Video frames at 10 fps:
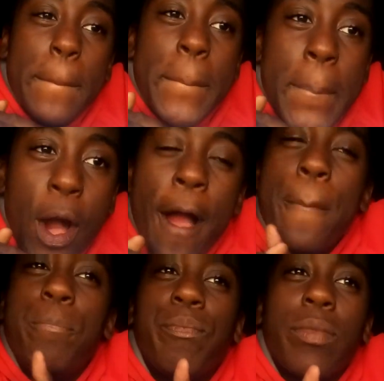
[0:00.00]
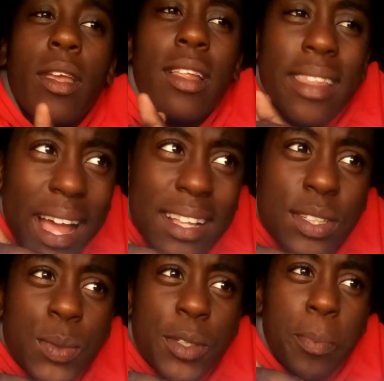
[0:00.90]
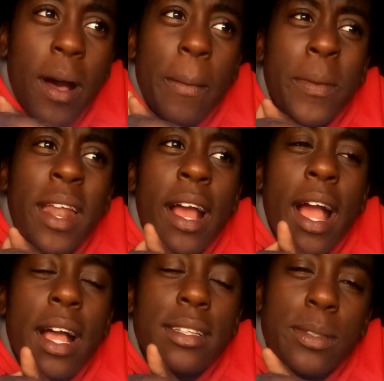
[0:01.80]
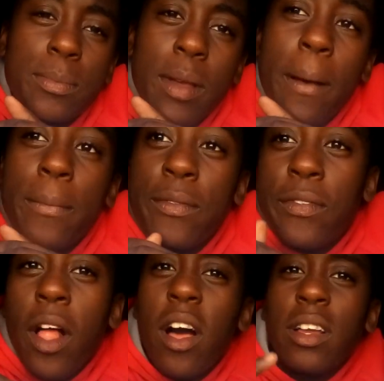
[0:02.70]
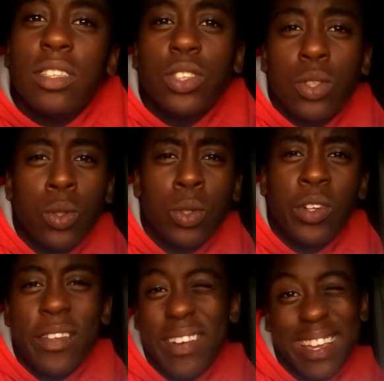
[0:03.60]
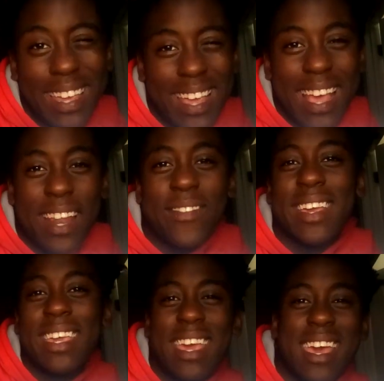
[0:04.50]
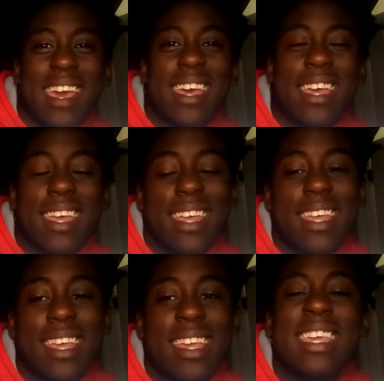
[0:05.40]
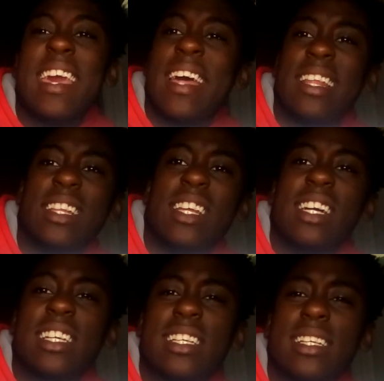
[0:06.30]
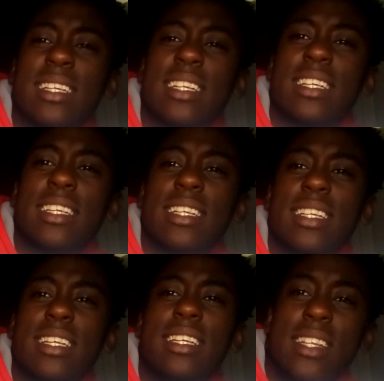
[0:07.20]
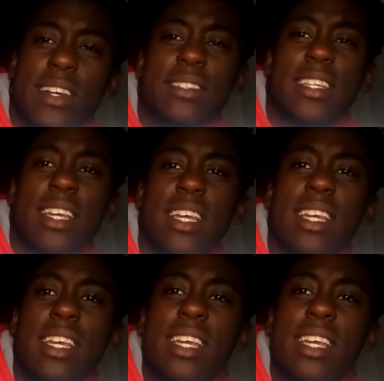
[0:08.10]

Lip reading: But that's what's popping. I'm vlogging school if I can. If I can't, you out of luck. You know what I'm saying?